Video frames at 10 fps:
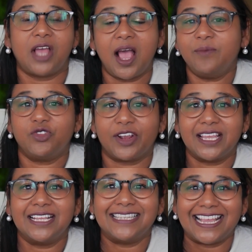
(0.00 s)
time
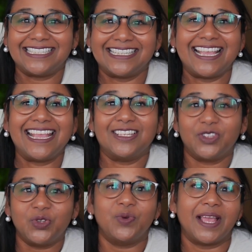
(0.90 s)
tracking data
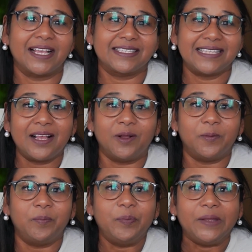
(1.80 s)
to Excel.